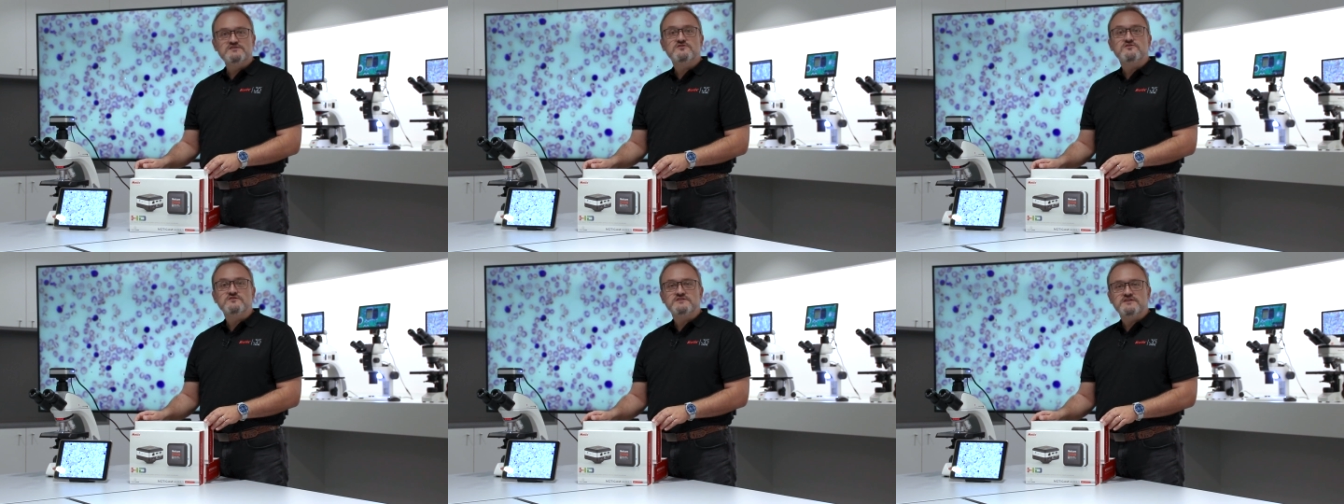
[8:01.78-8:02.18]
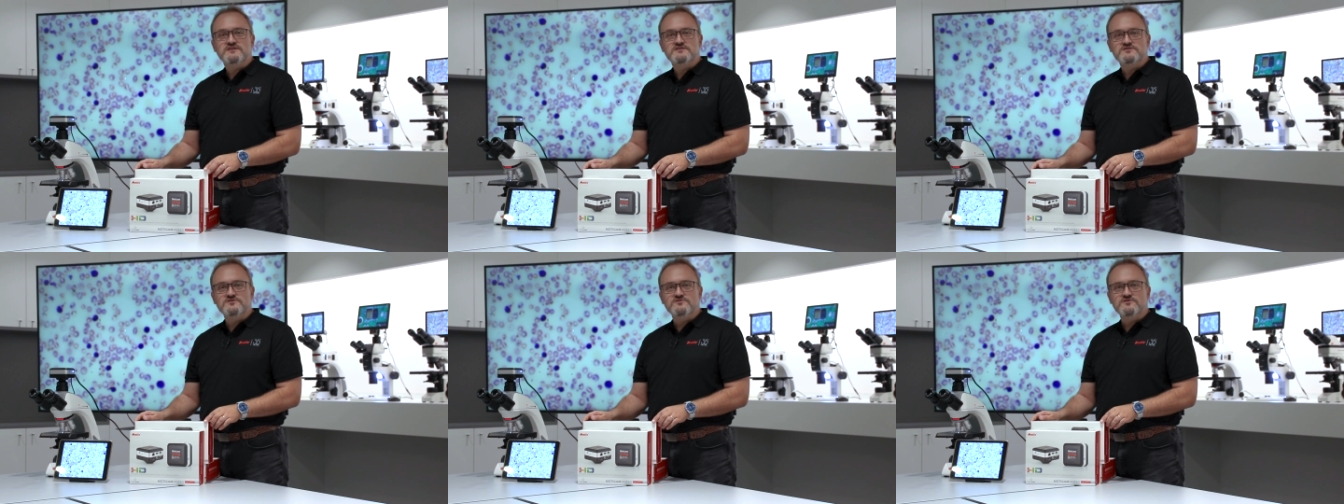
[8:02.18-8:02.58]

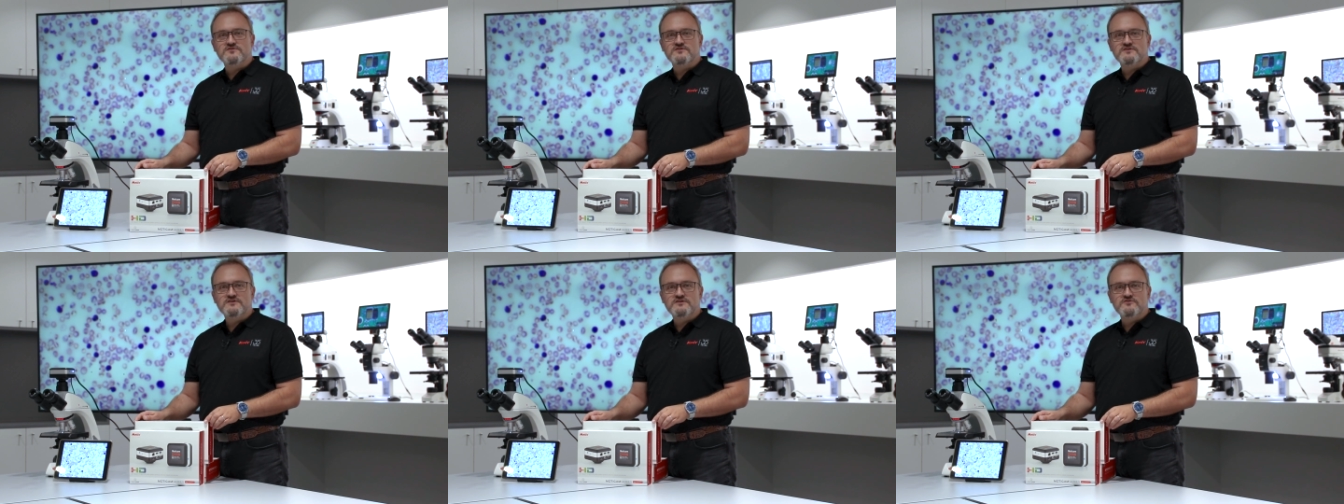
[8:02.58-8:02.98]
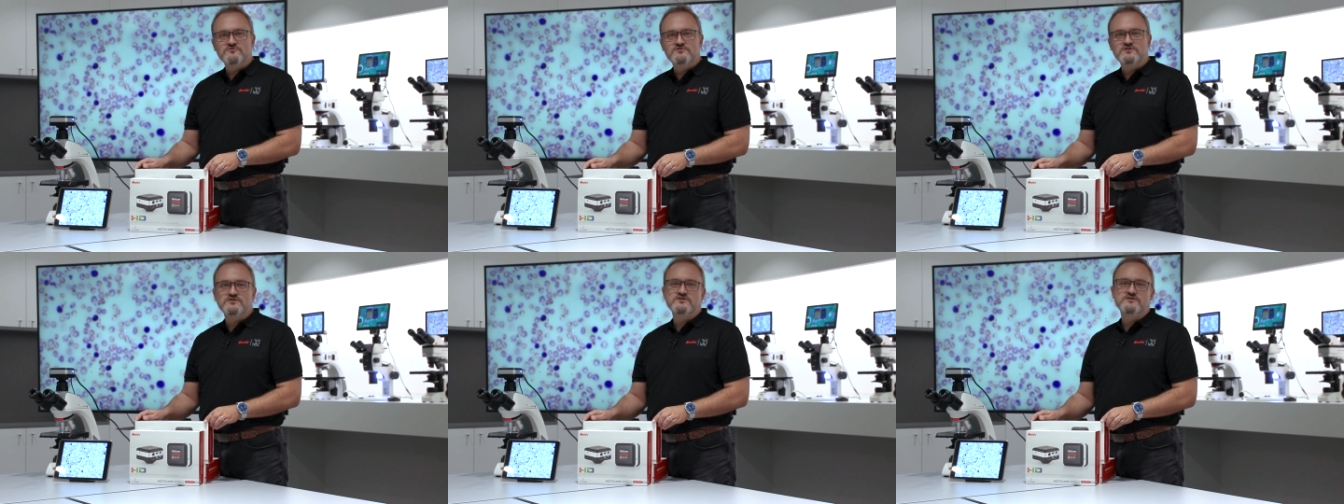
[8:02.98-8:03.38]
contact your
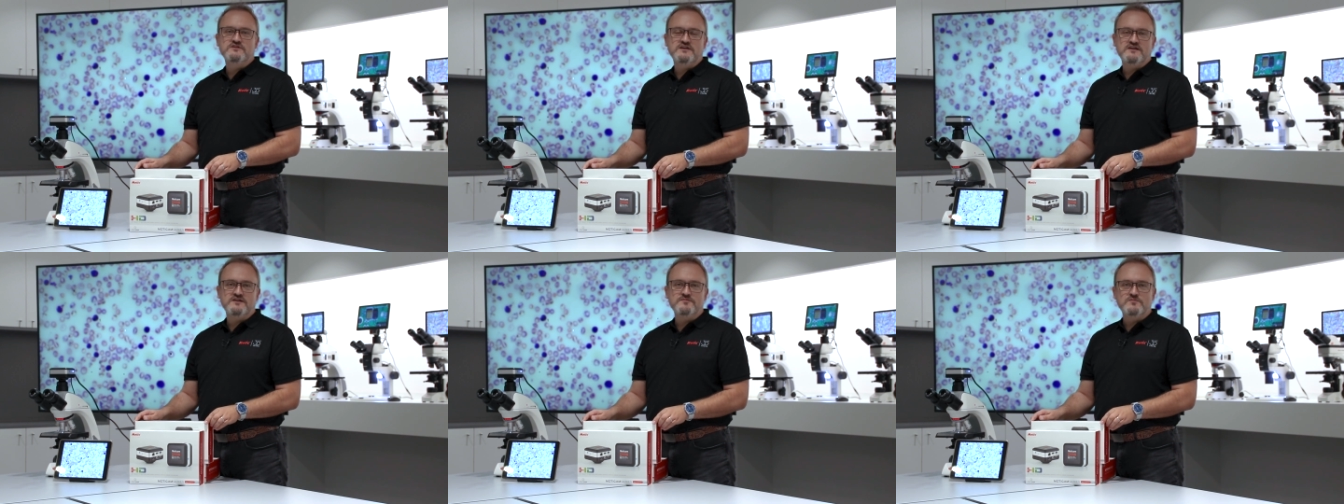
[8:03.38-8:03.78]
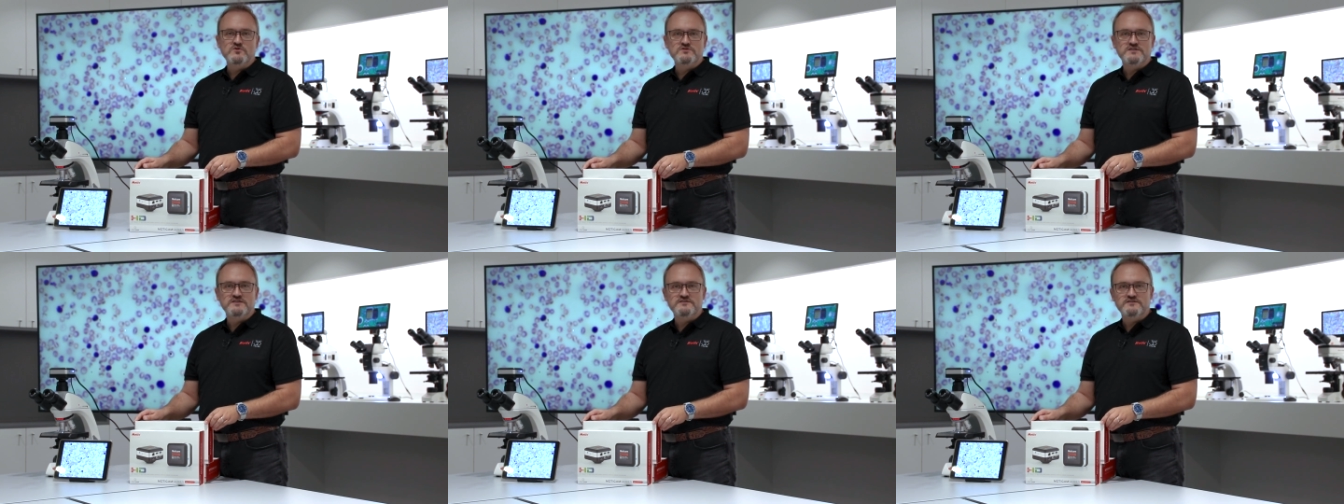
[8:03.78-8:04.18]
local uh,
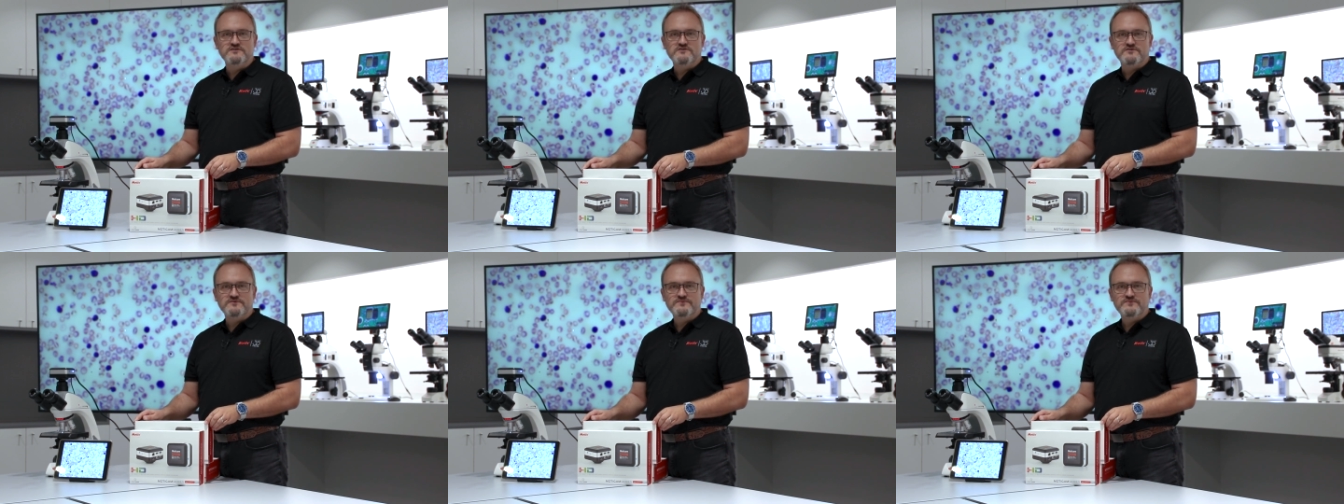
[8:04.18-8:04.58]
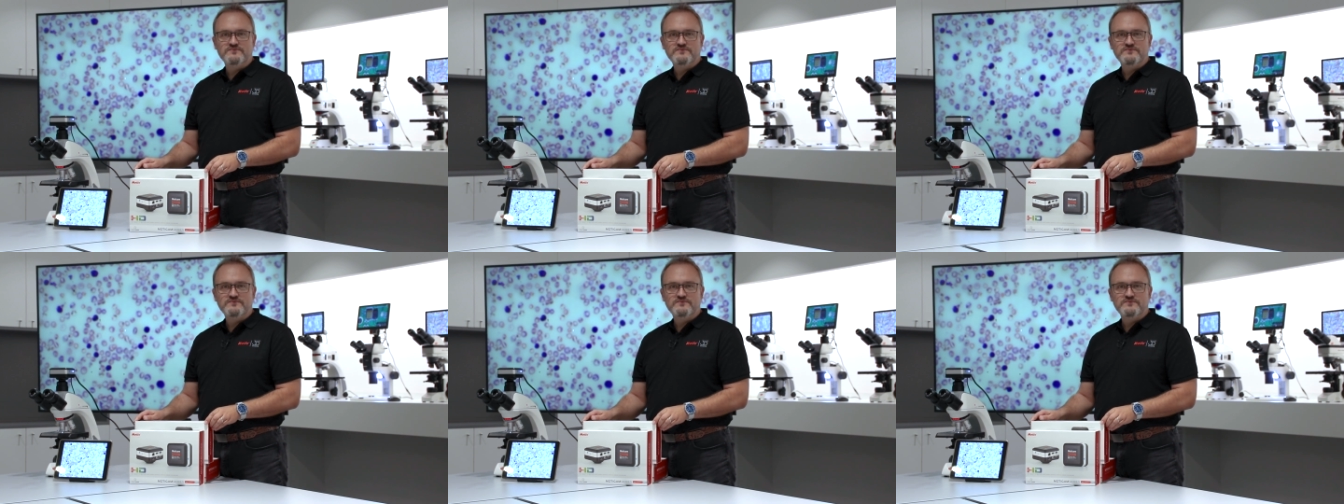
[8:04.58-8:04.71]
Motic dealer.